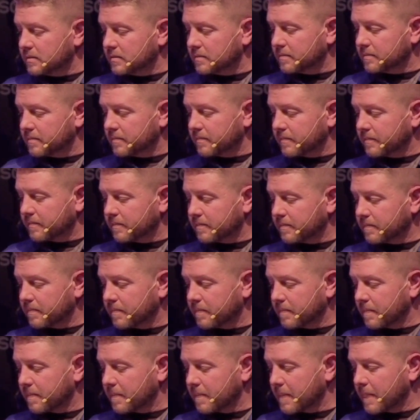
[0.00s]

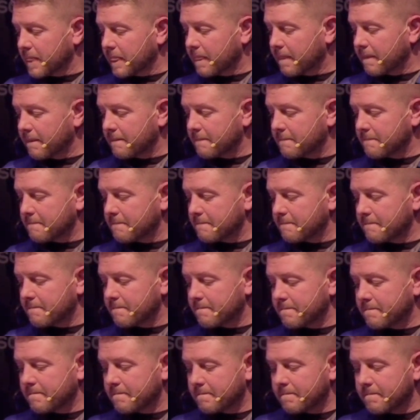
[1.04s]

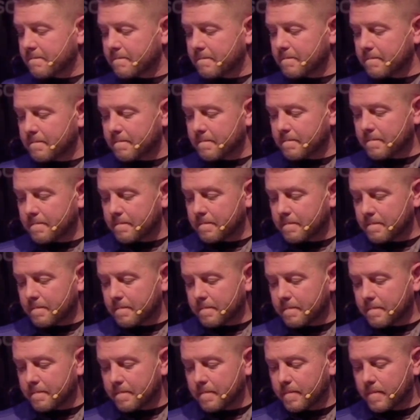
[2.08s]

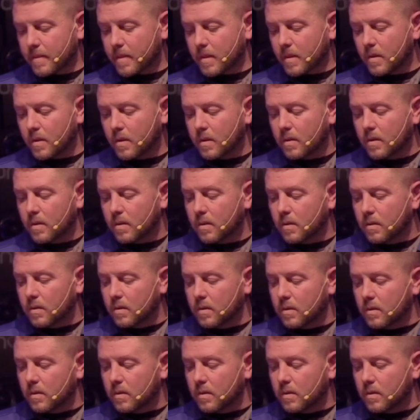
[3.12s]
(no one is talking)